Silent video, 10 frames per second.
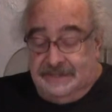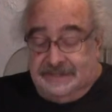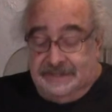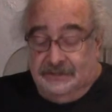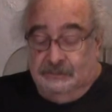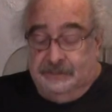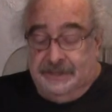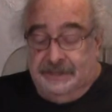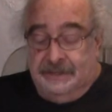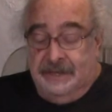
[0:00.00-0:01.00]
still
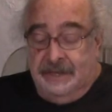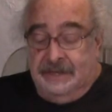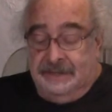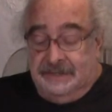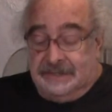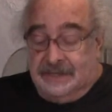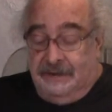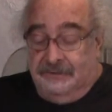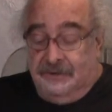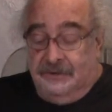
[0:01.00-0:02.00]
being
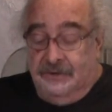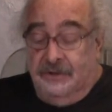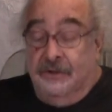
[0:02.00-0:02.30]
discovered